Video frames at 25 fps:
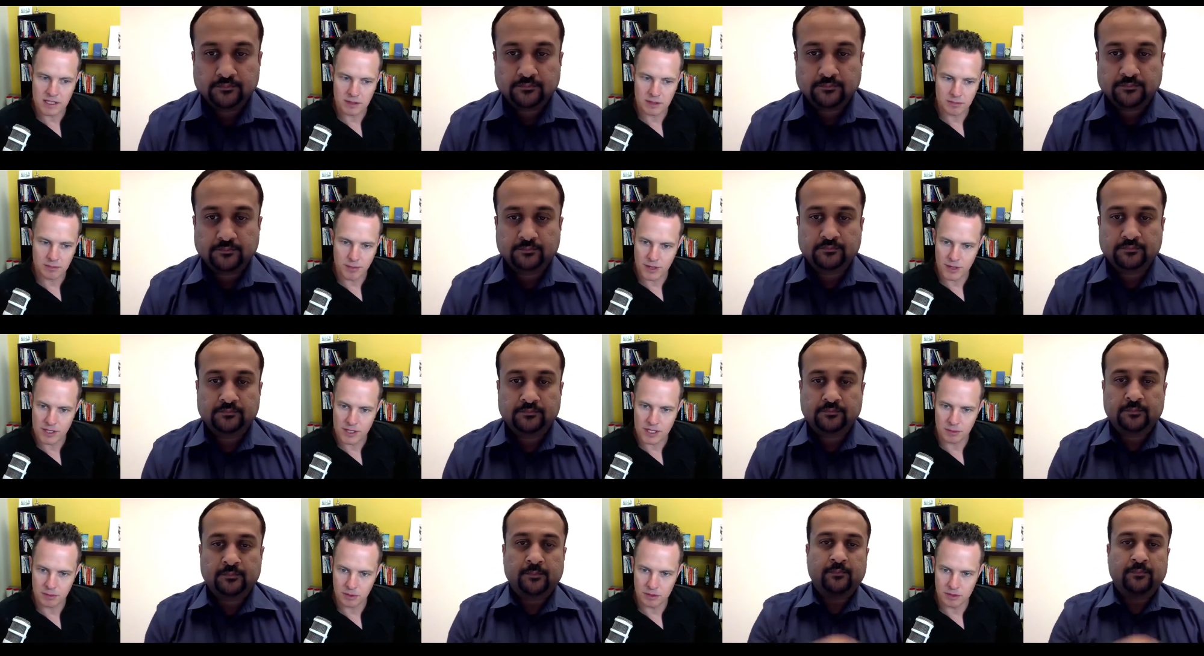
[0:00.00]
Speaker 1: at
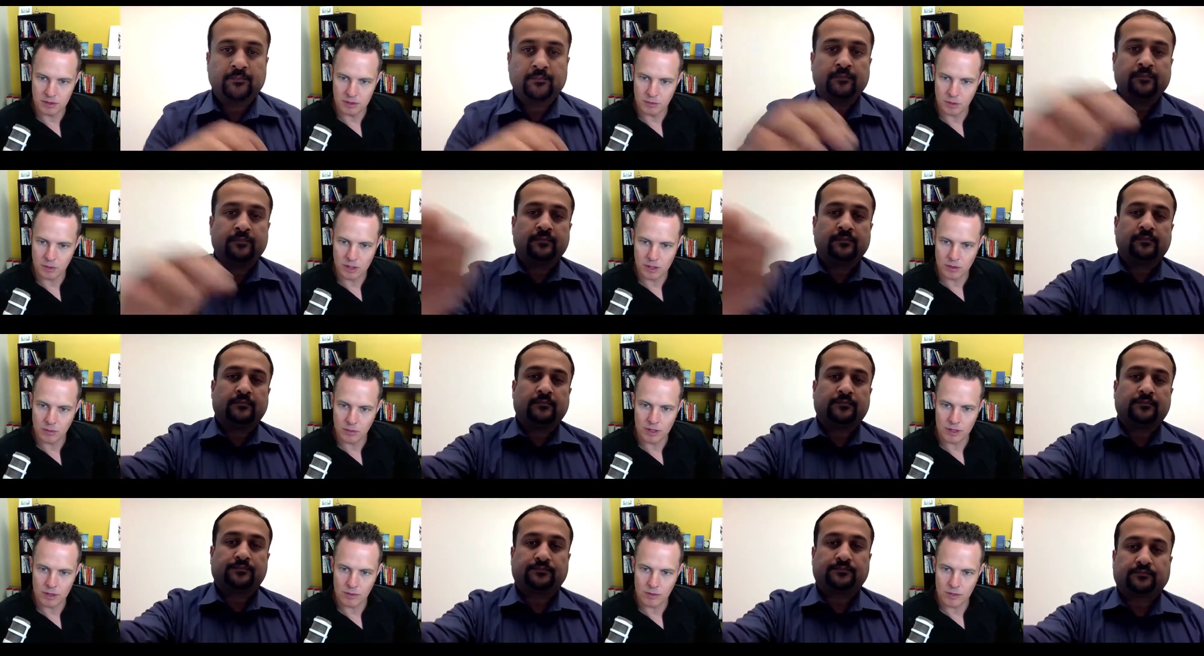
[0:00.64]
Pressable. What,
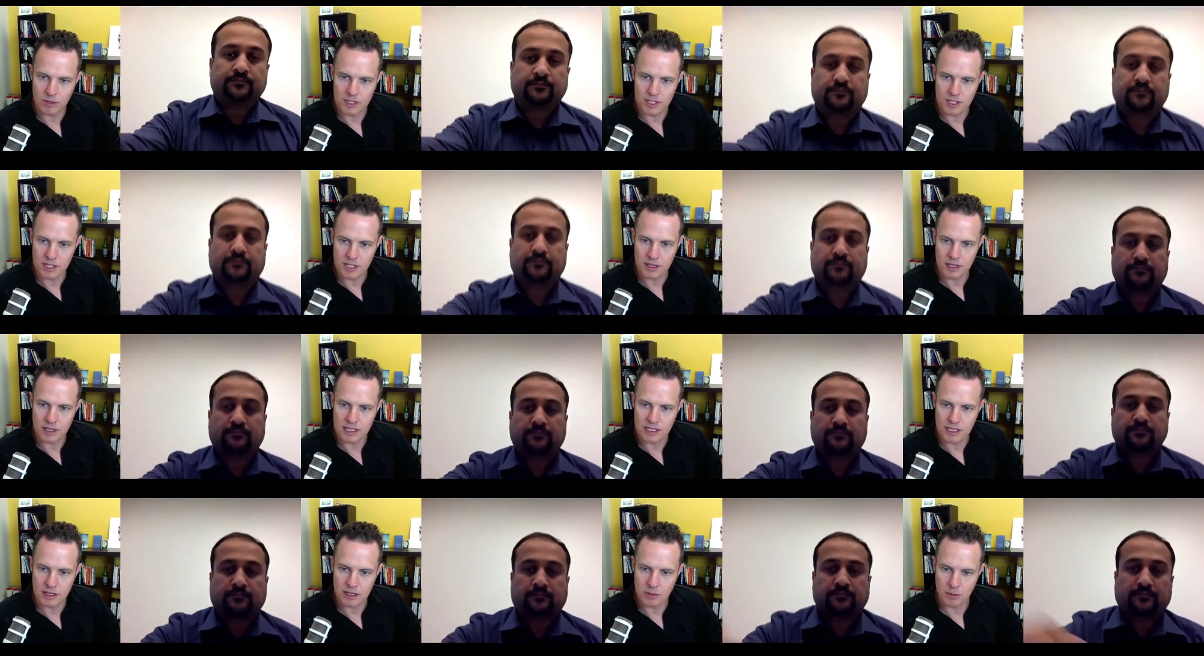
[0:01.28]
what was it, is
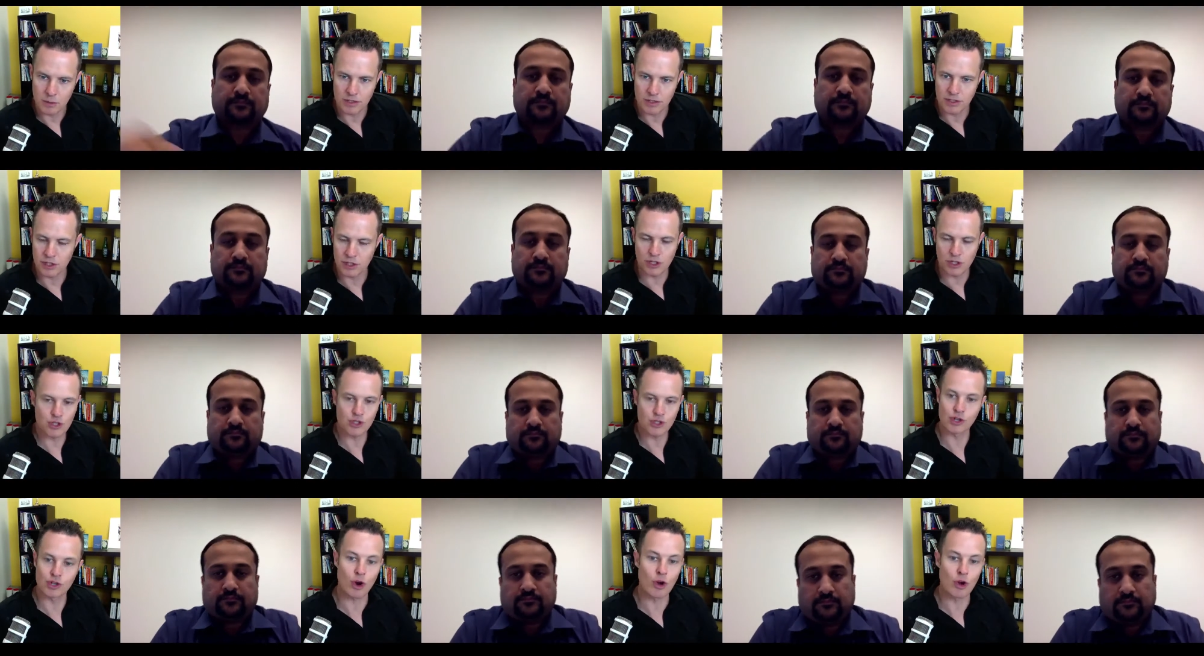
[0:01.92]
it, did you just
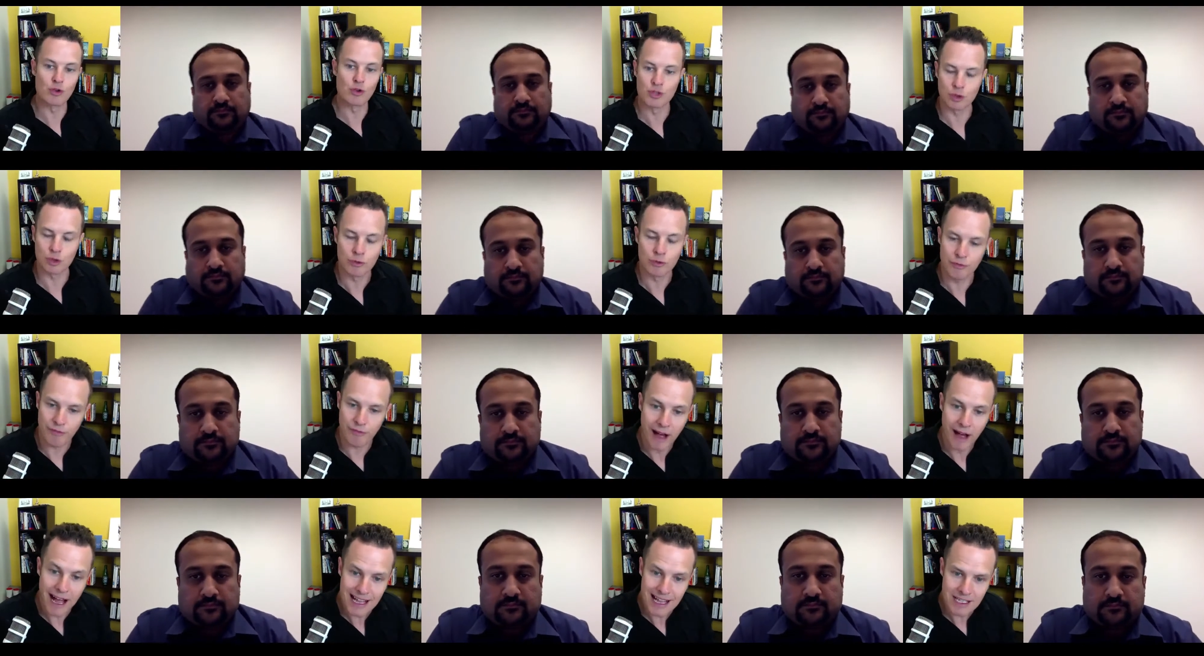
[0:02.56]
grow too
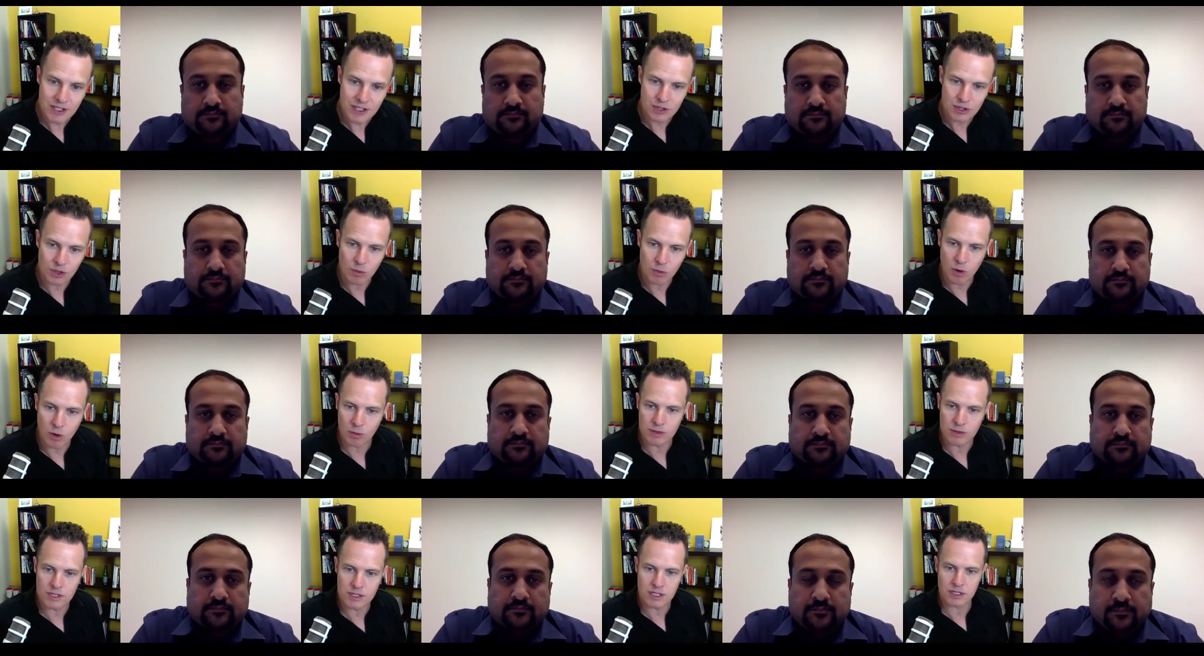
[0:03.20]
fast, or what
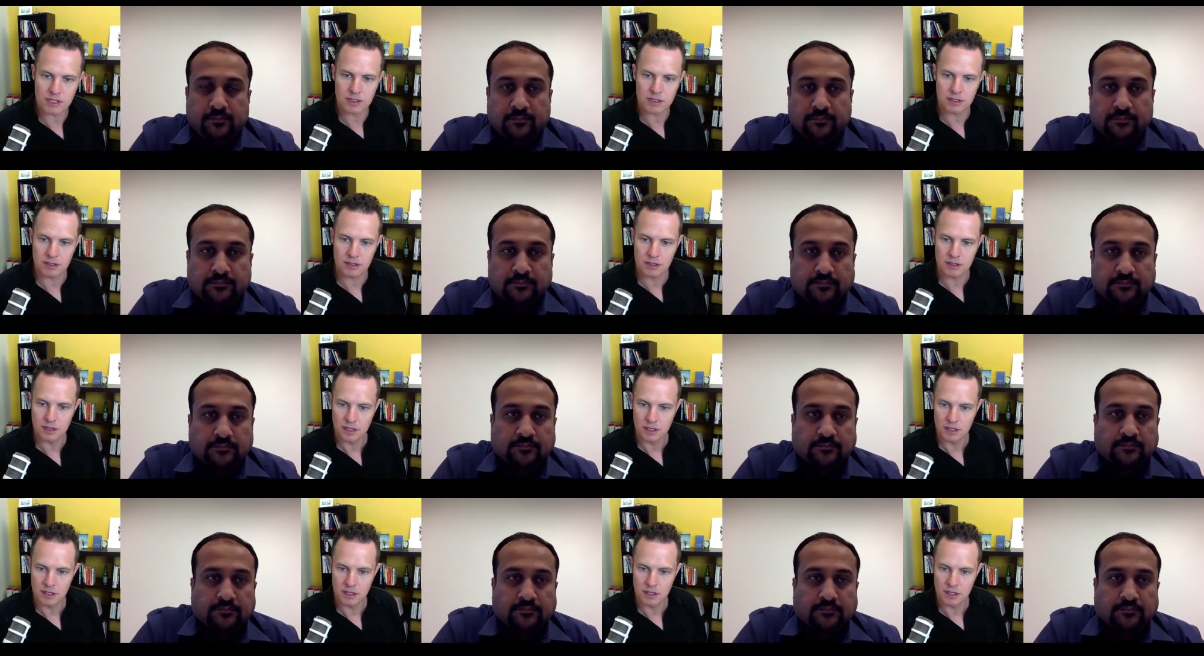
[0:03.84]
was the,